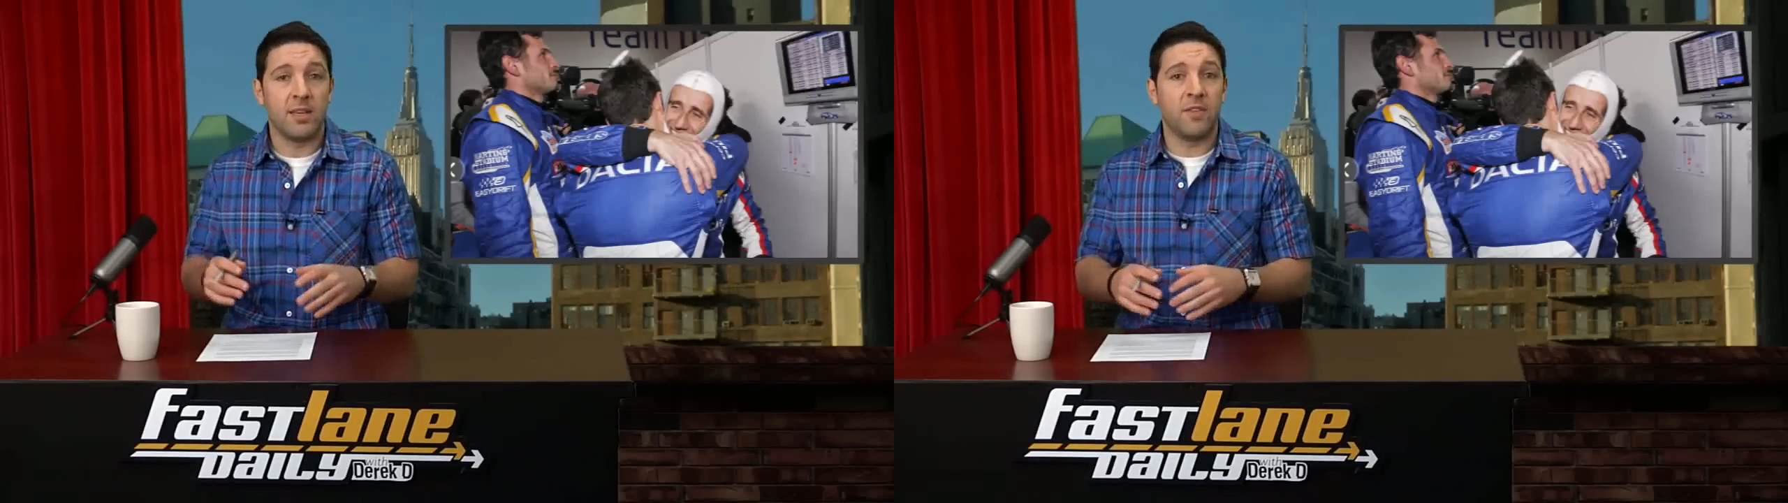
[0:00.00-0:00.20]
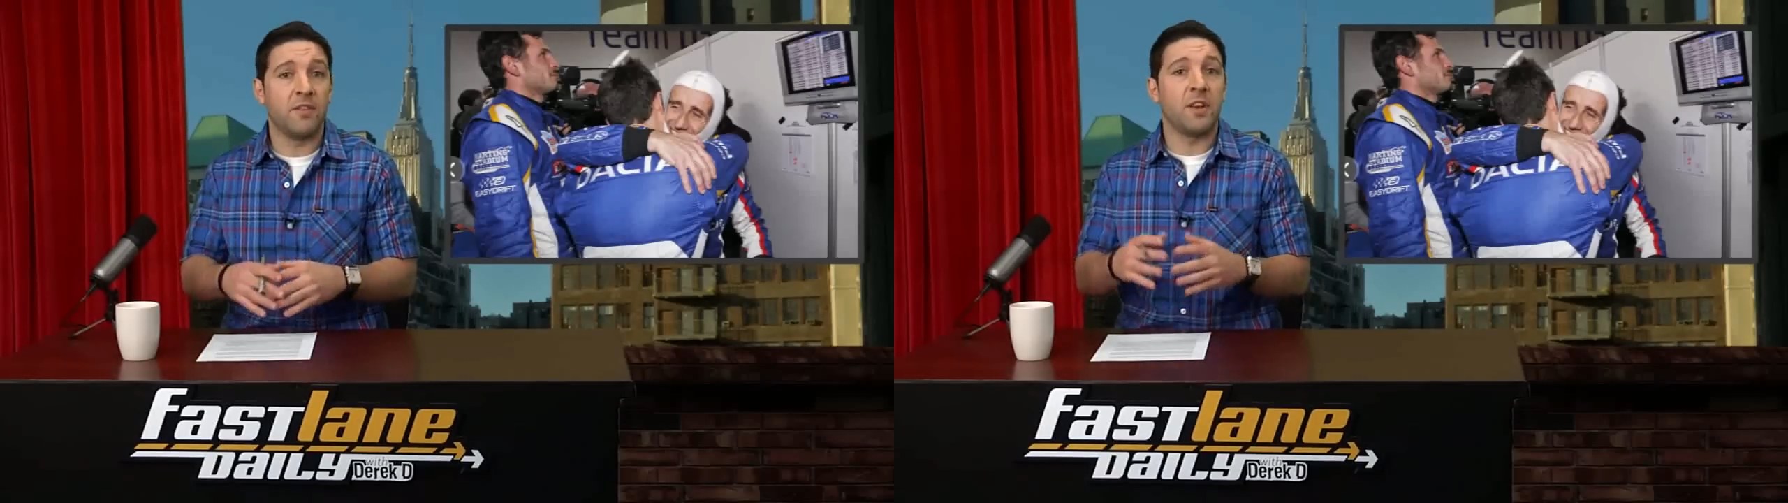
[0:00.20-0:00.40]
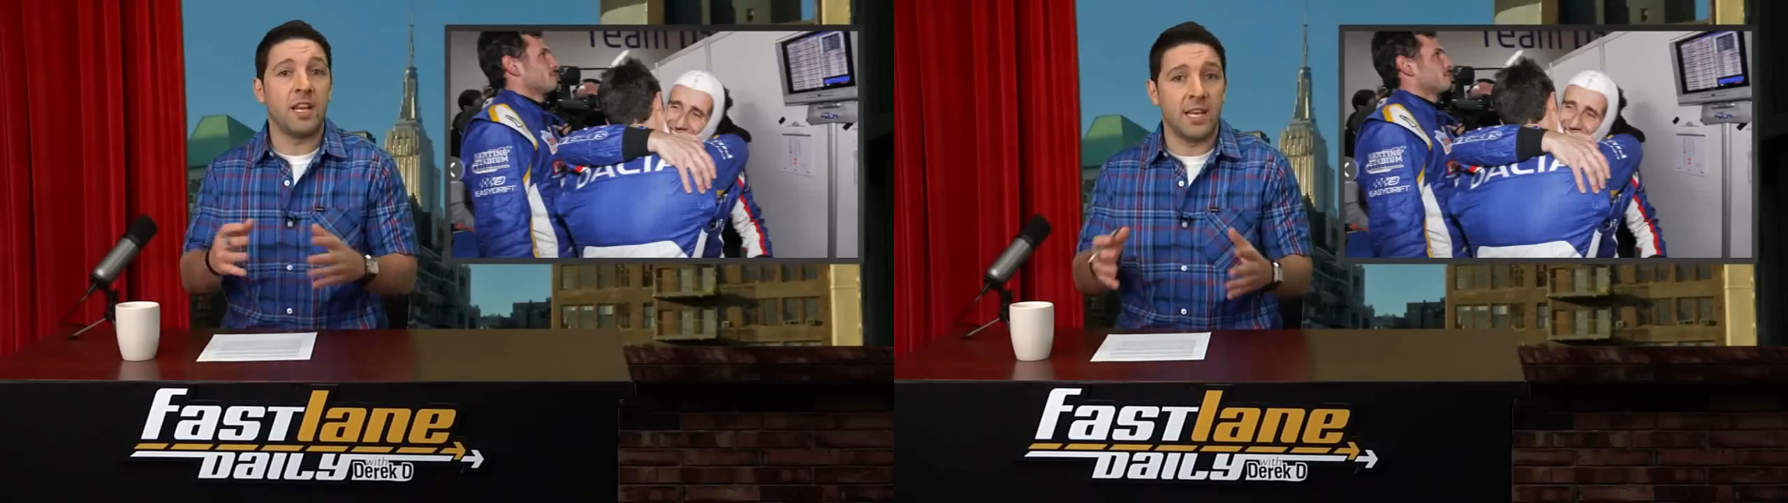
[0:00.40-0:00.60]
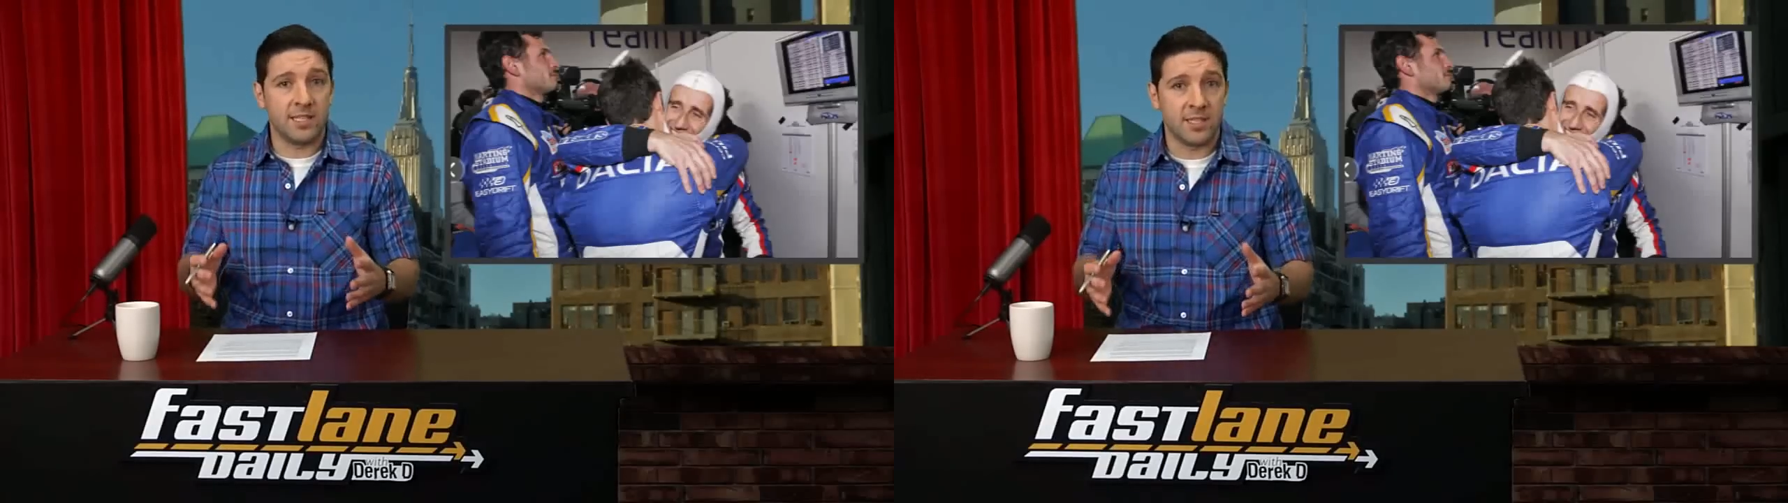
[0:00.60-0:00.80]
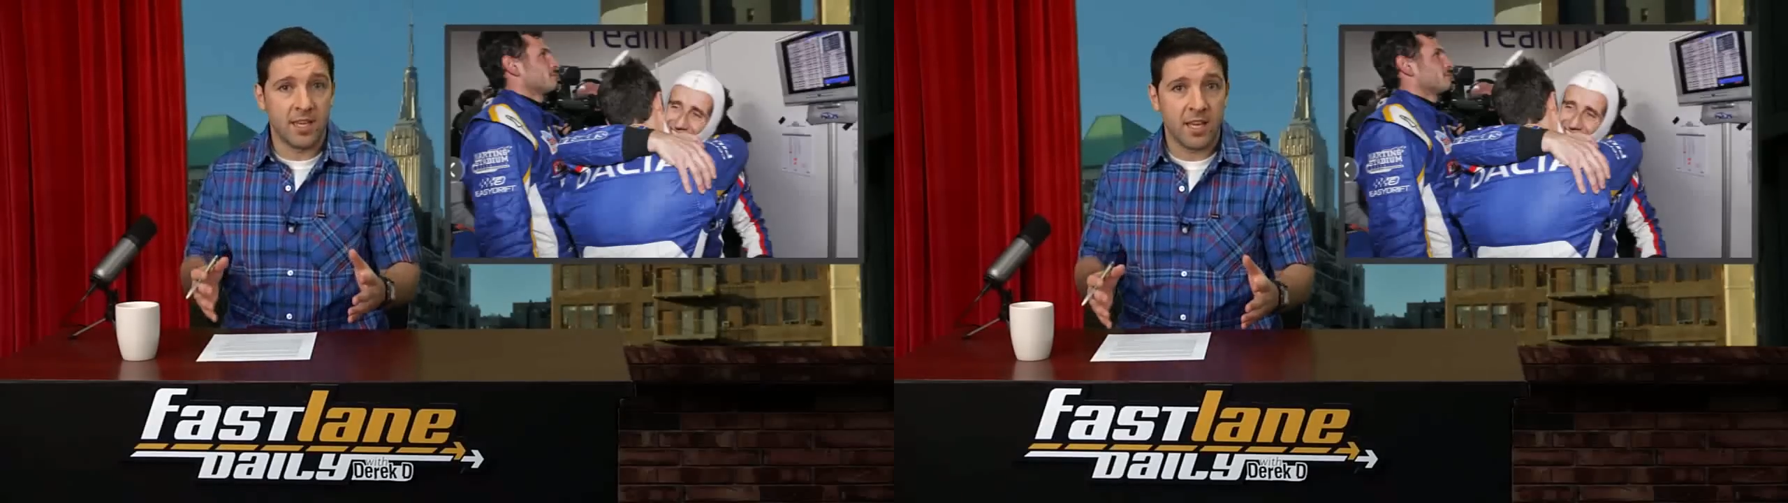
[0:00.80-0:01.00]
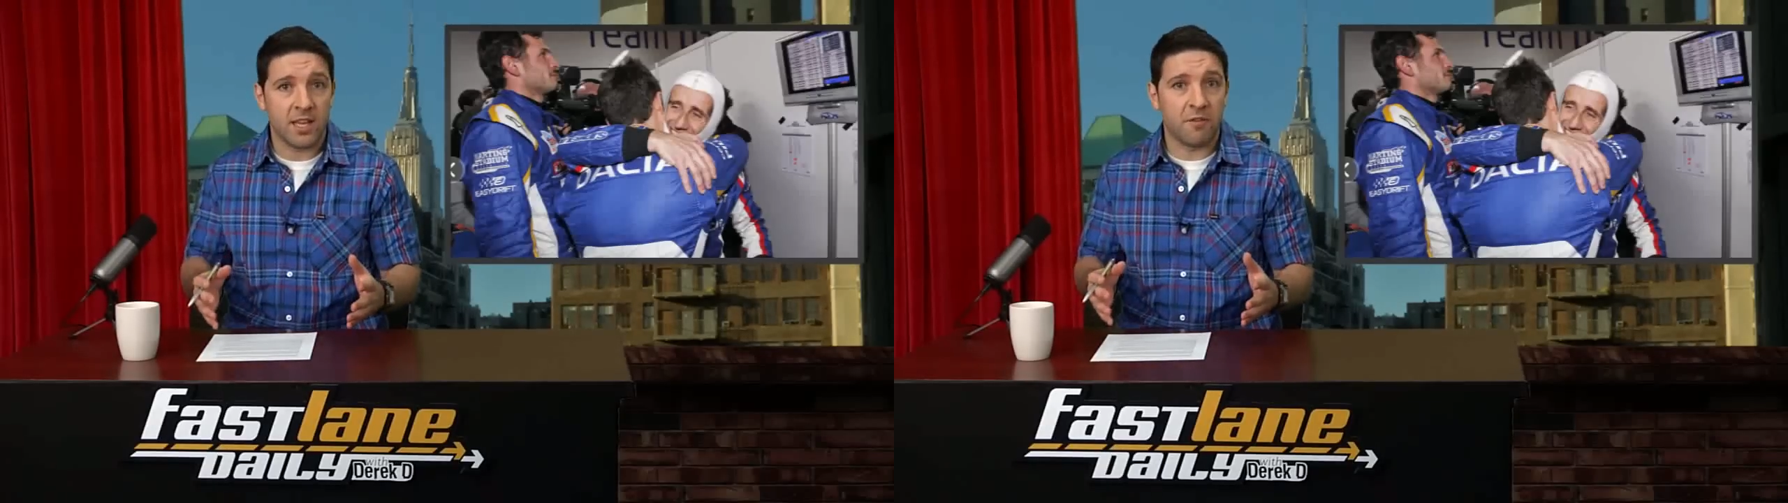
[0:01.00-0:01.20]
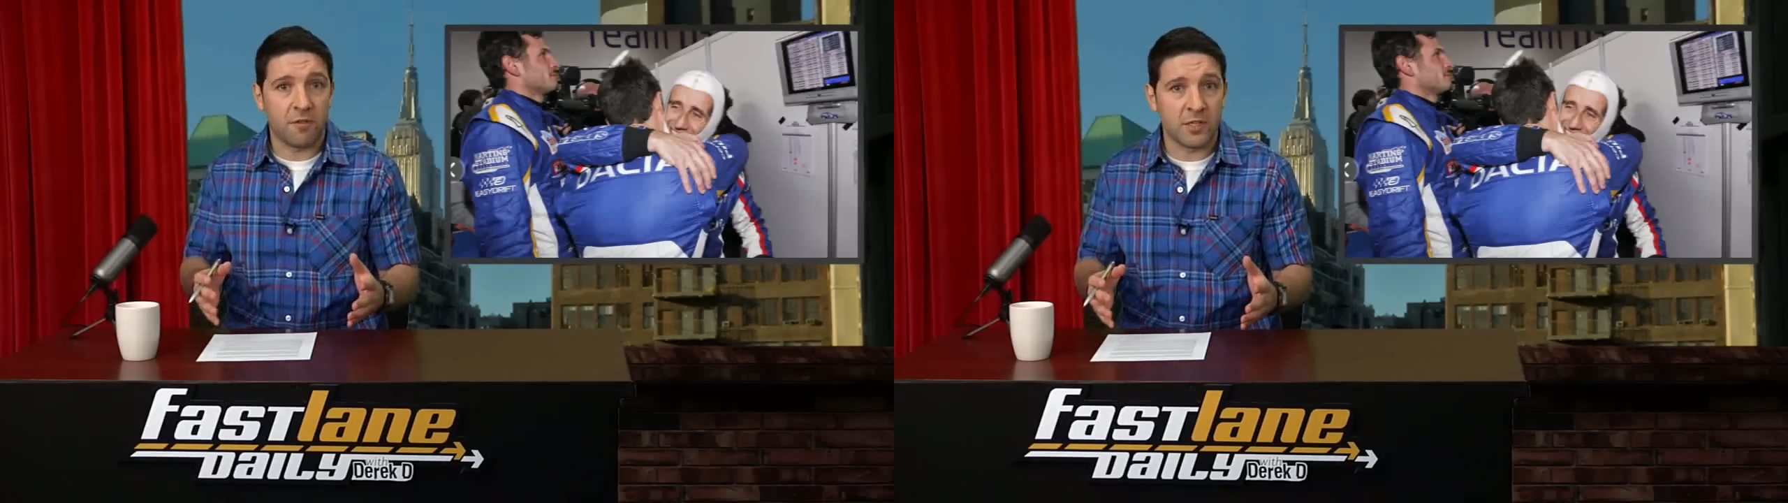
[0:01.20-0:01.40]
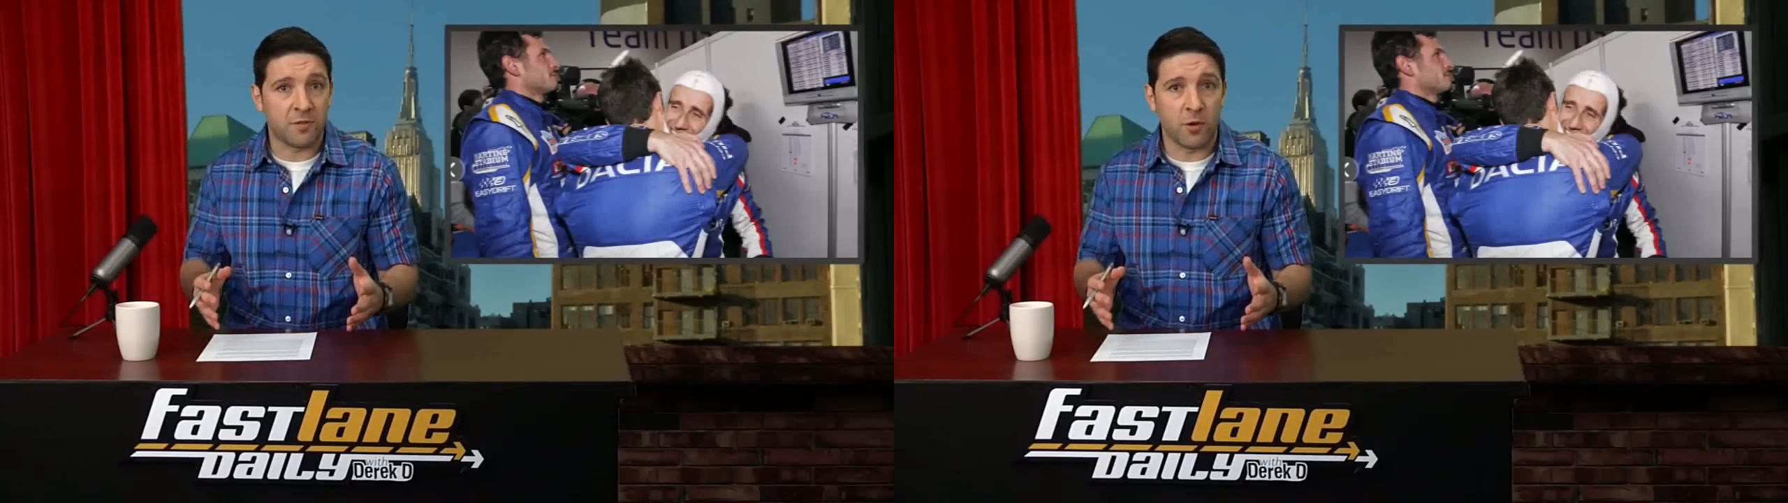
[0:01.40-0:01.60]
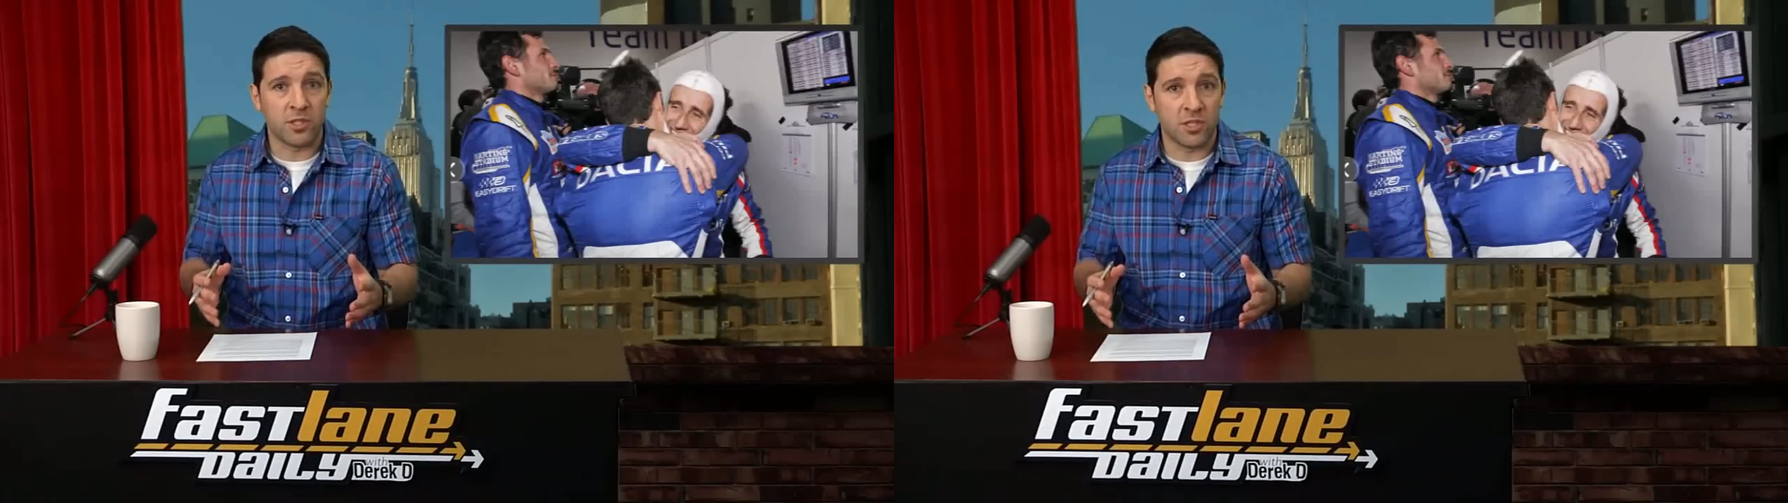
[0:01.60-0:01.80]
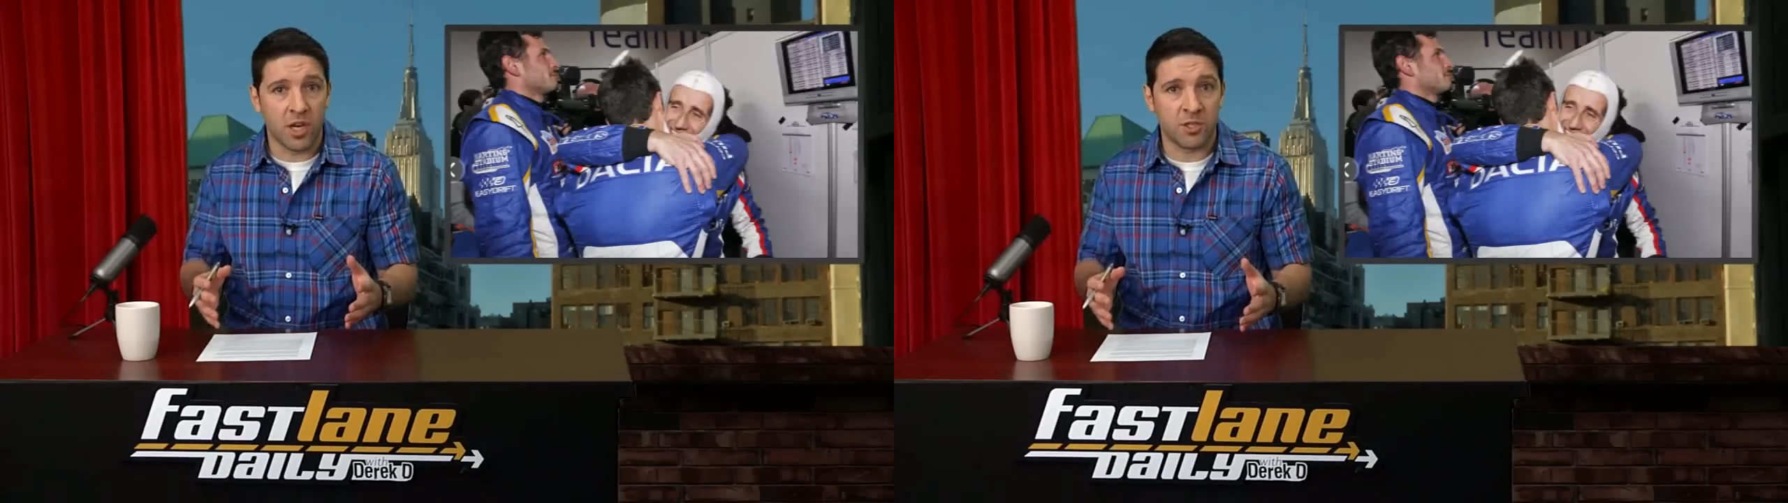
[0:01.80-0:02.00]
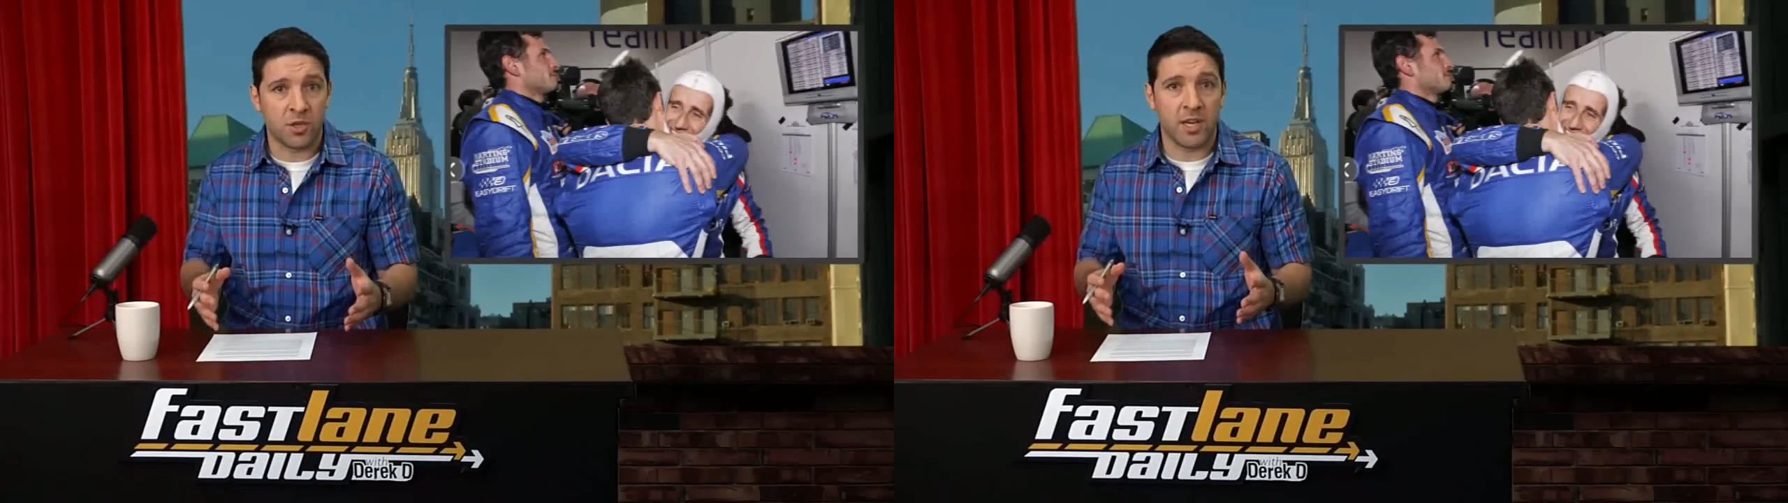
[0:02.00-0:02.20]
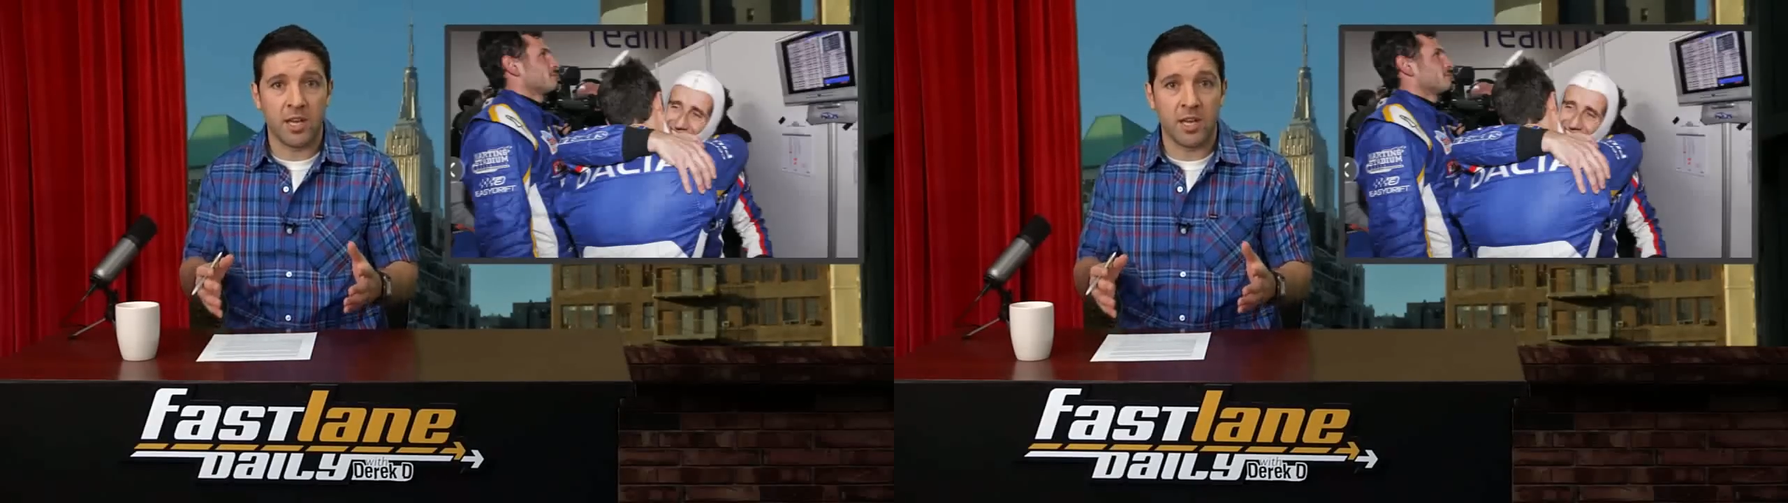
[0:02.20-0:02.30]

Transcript: even if it is in the French frozen tundra